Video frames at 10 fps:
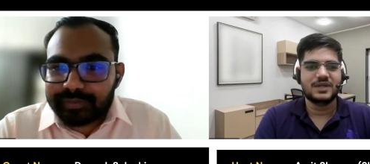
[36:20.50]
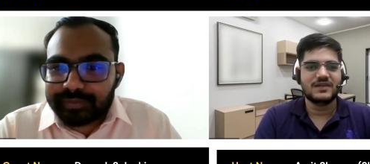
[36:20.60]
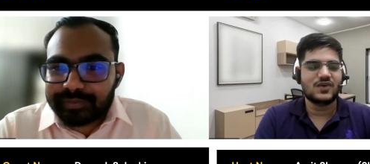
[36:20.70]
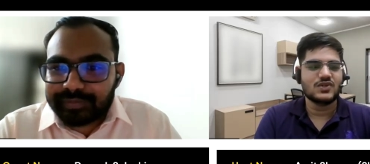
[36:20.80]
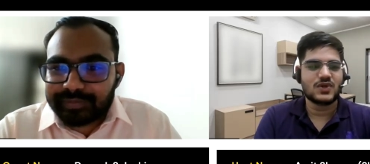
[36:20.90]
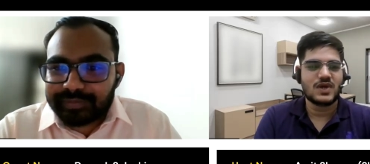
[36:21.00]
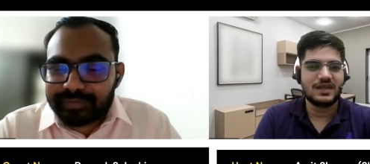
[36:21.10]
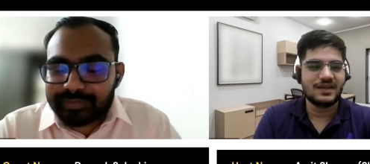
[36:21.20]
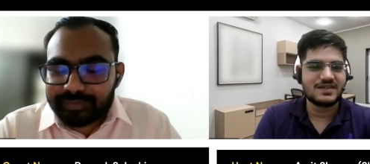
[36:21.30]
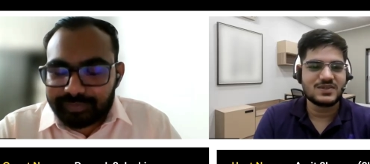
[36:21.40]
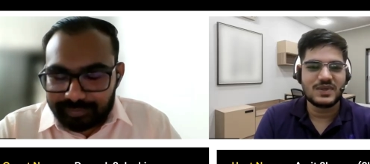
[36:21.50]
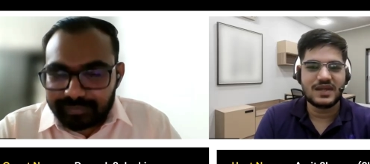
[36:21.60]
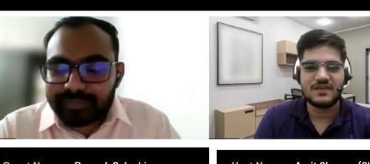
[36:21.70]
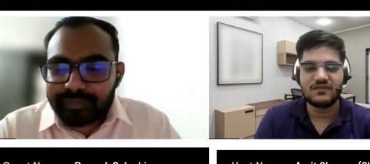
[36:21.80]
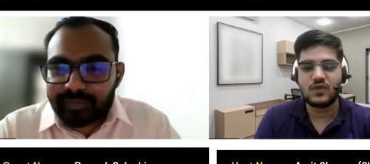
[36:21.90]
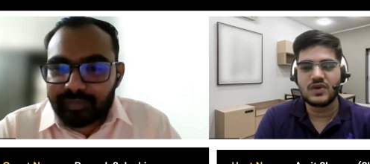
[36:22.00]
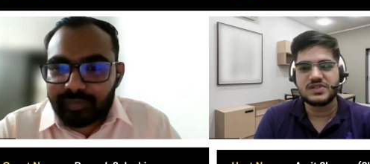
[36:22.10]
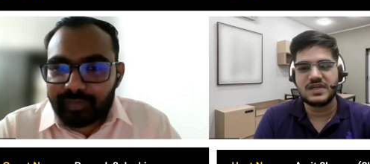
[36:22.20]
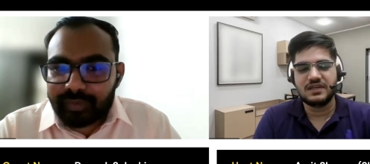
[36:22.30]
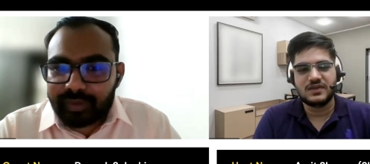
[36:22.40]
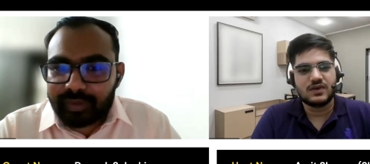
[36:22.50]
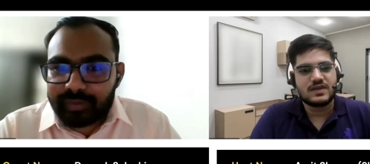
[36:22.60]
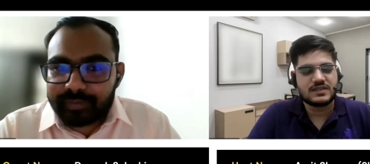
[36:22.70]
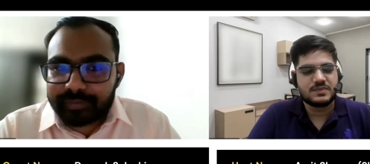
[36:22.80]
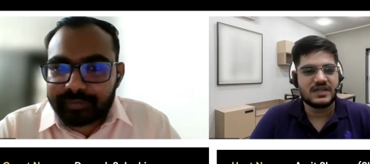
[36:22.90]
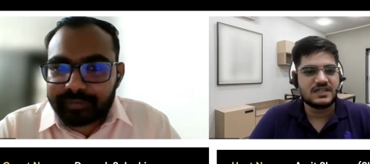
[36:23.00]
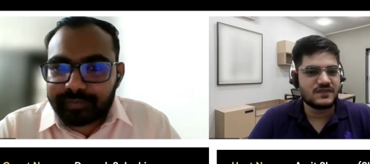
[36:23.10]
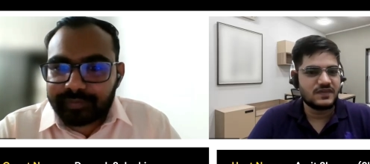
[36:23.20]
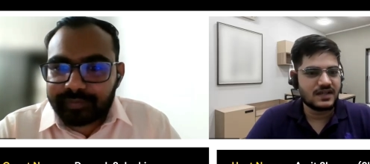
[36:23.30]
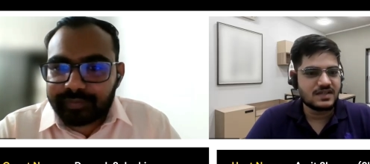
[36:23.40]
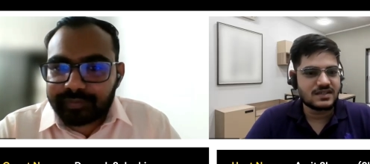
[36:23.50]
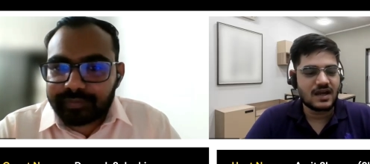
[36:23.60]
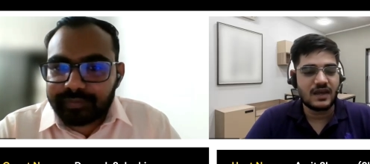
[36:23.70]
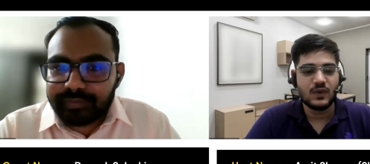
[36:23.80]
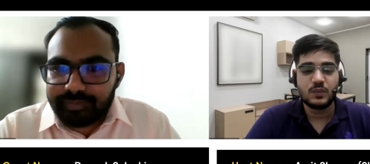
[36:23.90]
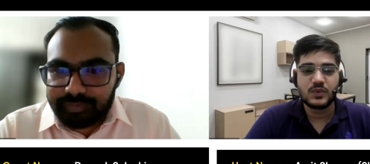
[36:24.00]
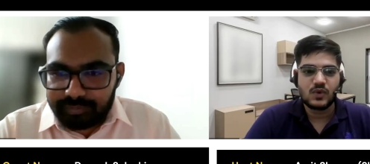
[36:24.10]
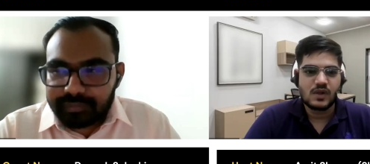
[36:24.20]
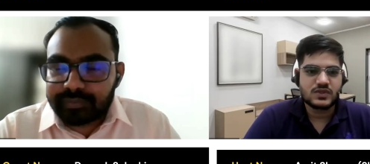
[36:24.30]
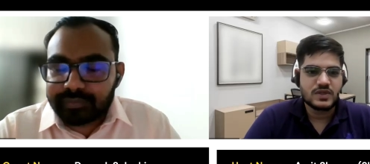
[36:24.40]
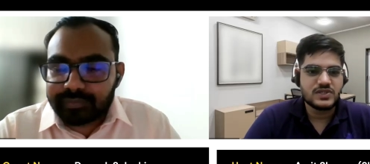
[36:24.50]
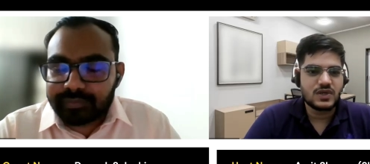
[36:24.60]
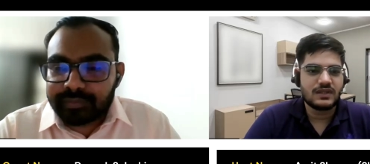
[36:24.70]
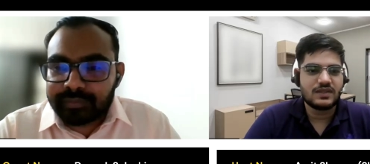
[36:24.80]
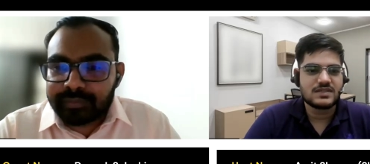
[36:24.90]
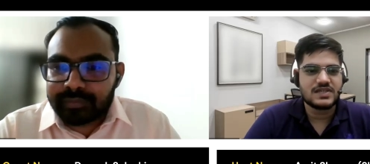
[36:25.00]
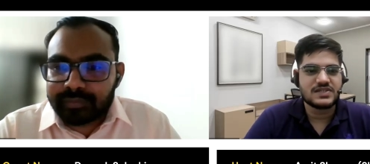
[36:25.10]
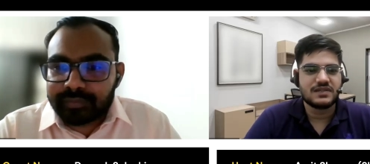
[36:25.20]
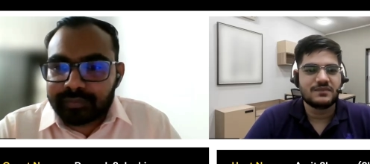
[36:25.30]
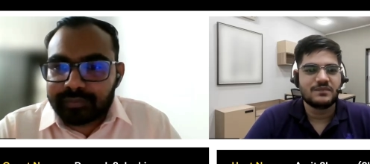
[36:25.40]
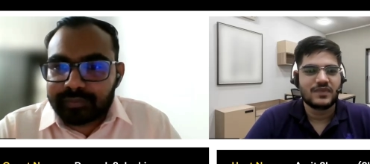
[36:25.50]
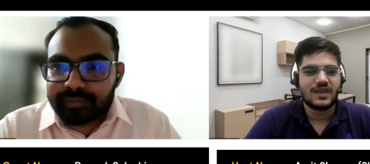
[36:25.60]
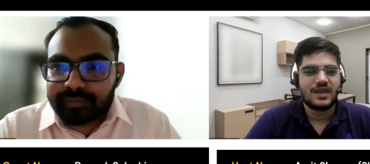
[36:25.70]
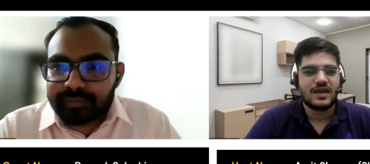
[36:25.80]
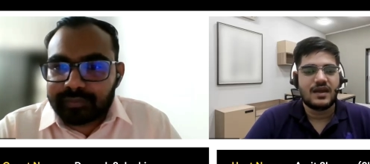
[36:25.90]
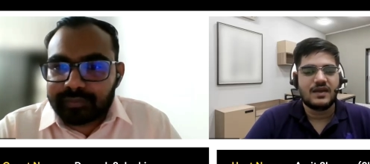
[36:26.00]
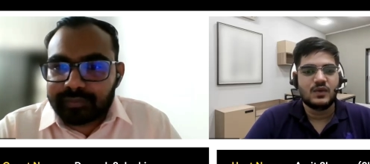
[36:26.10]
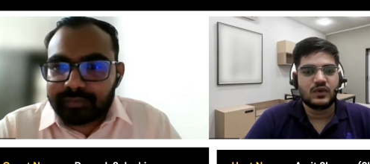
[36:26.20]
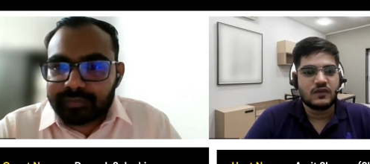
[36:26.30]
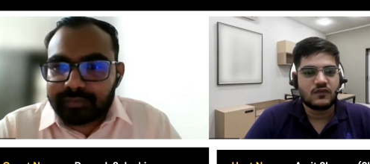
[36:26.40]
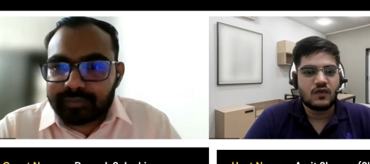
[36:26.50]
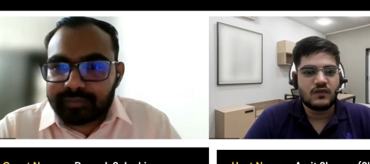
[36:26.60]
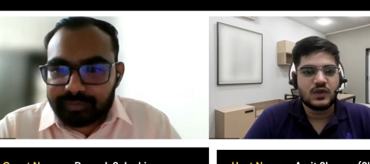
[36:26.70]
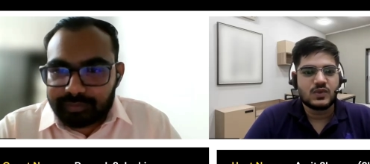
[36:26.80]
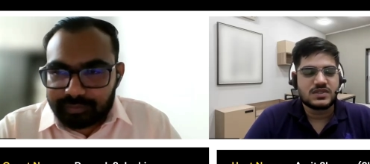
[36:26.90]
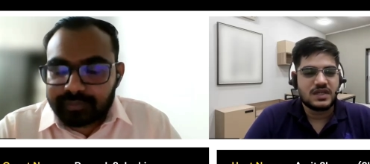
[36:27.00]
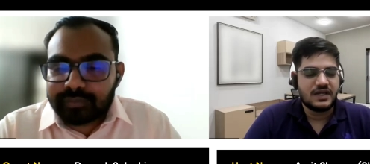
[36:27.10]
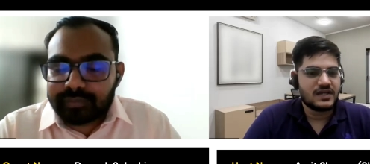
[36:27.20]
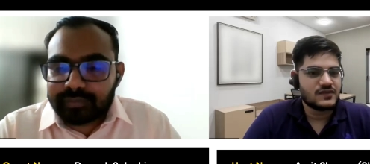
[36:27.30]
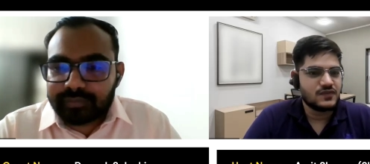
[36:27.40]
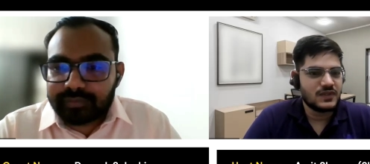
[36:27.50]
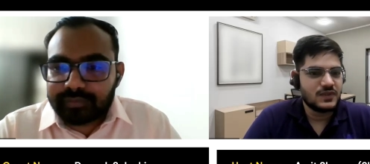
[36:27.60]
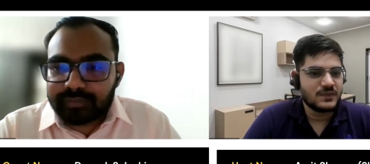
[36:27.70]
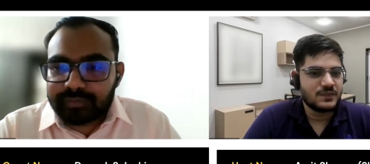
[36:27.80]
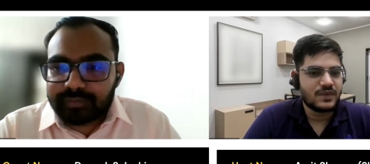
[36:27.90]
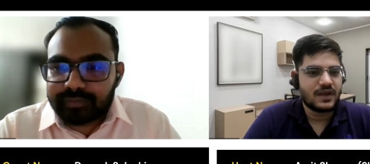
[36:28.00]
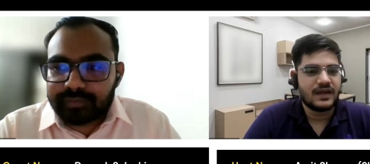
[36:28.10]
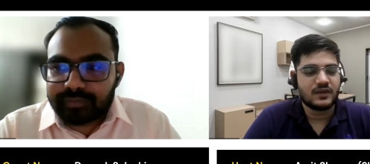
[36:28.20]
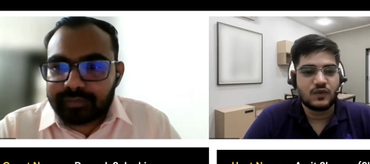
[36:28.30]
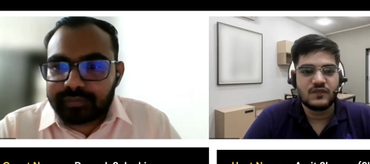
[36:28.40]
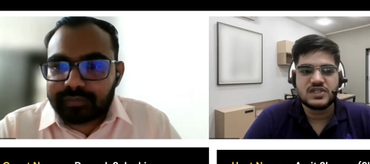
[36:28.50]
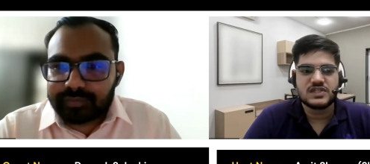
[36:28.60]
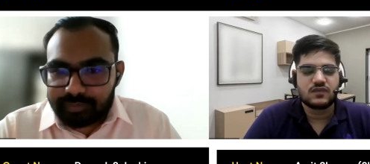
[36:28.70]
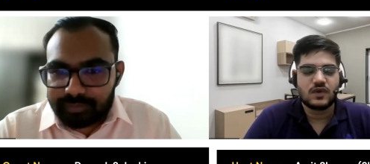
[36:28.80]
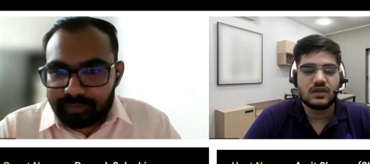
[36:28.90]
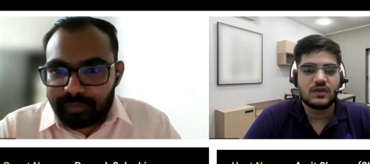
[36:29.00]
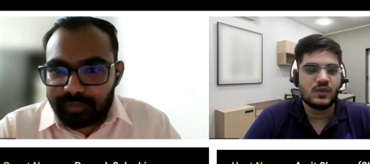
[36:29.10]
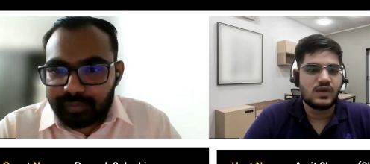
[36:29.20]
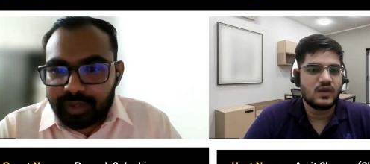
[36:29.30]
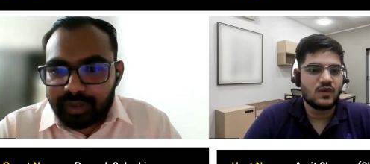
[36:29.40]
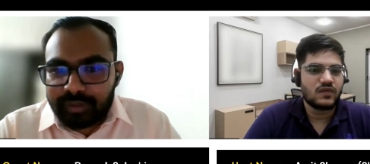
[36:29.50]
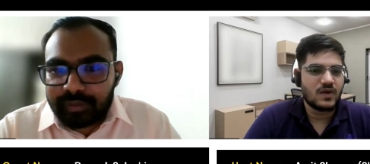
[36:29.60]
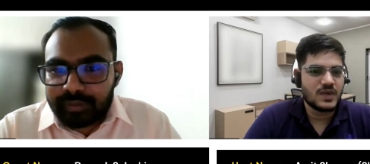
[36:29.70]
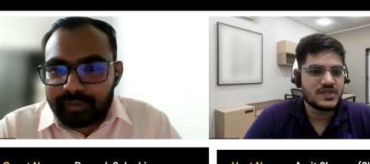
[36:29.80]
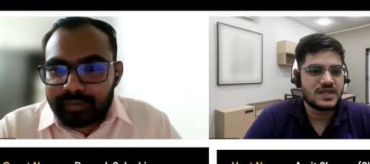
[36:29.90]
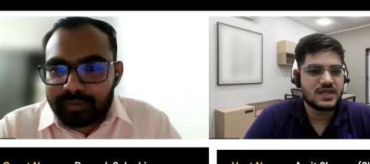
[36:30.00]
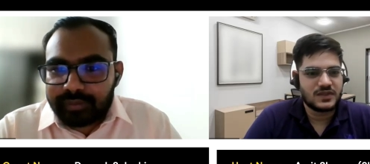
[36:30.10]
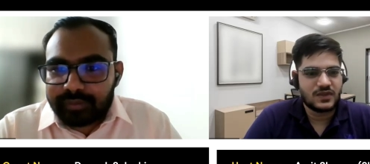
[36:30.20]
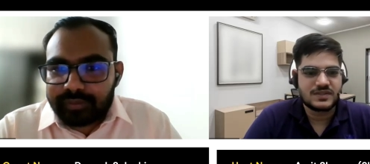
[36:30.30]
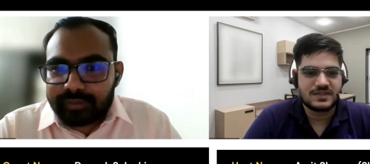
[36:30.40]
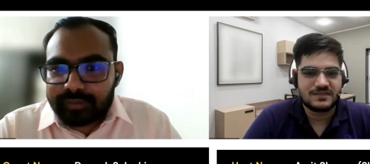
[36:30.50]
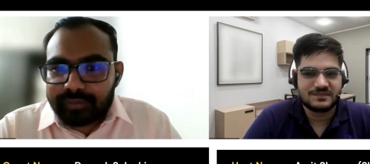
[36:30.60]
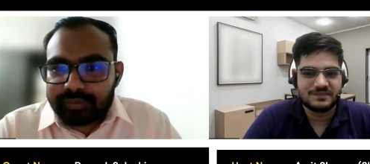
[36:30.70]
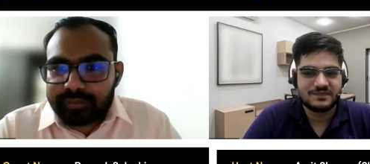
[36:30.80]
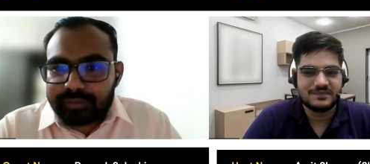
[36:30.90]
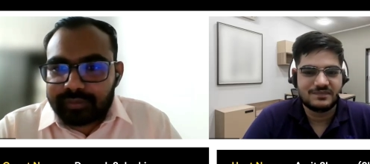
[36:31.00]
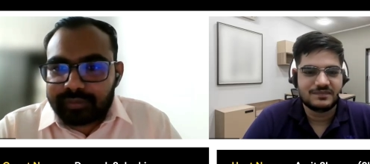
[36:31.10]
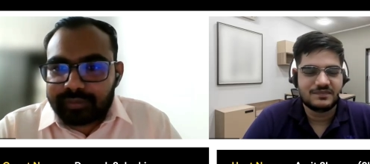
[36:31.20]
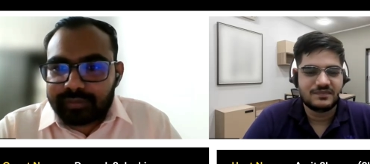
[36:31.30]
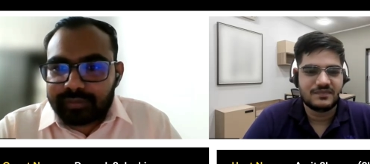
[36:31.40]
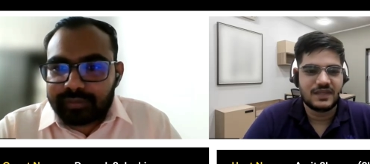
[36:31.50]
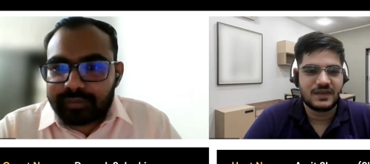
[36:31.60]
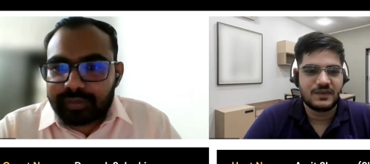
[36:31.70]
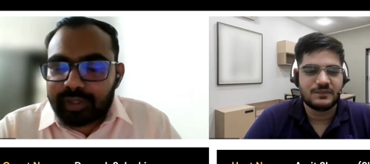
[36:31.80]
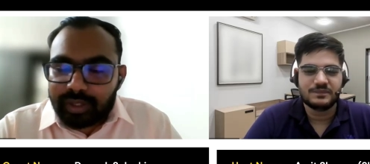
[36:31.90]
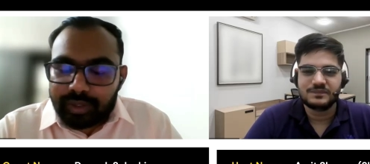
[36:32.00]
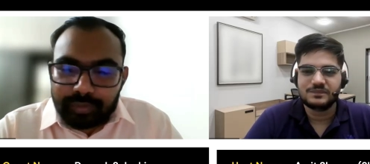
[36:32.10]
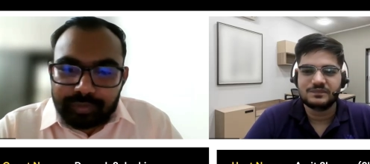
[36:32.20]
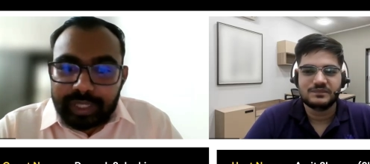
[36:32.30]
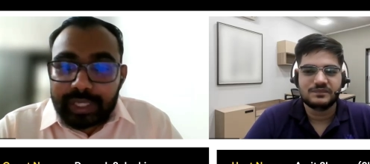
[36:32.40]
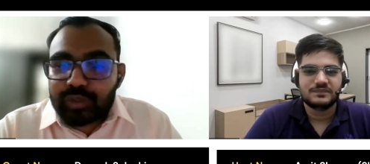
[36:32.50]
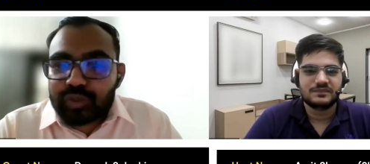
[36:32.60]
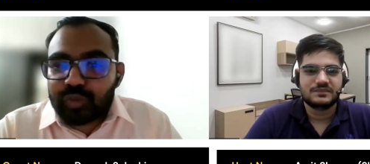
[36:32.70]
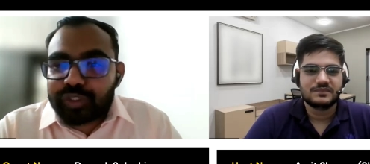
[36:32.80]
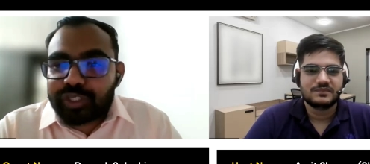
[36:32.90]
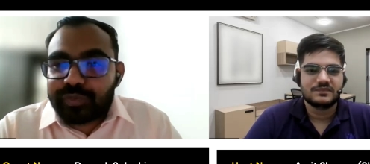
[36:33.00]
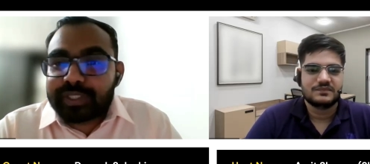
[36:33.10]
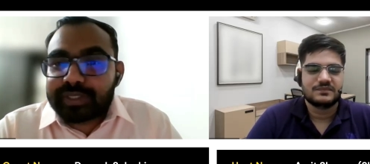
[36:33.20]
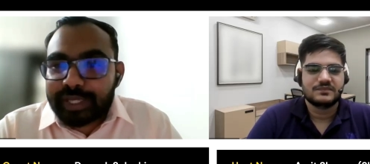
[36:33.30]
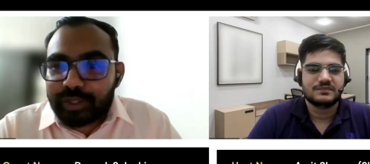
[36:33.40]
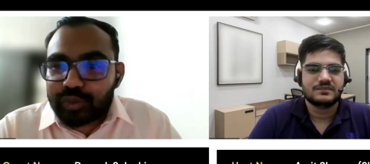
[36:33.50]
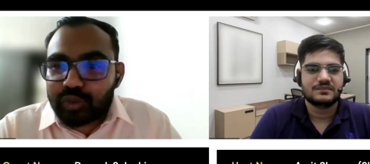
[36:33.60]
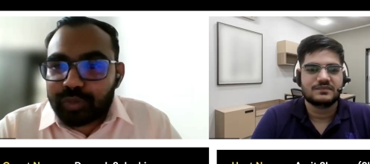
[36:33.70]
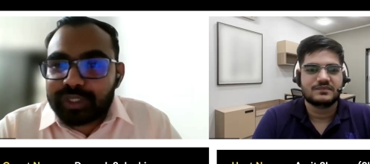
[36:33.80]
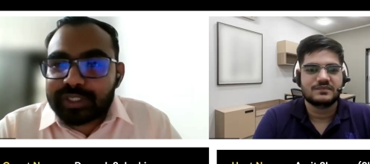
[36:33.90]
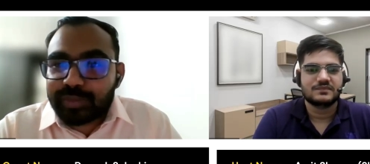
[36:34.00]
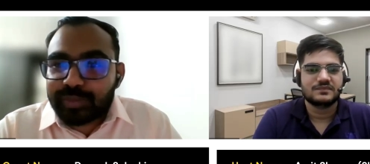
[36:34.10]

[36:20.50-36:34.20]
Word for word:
Speaker 1: Deepak, for joining us today and for sharing your expertise with us. I hope you also enjoyed the session, and looking forward to stay in touch with you and good wishes for the Golden Hope Foundation and yourself. Thank you.
Speaker 2: Thank you so much, Sharmit, and thank you so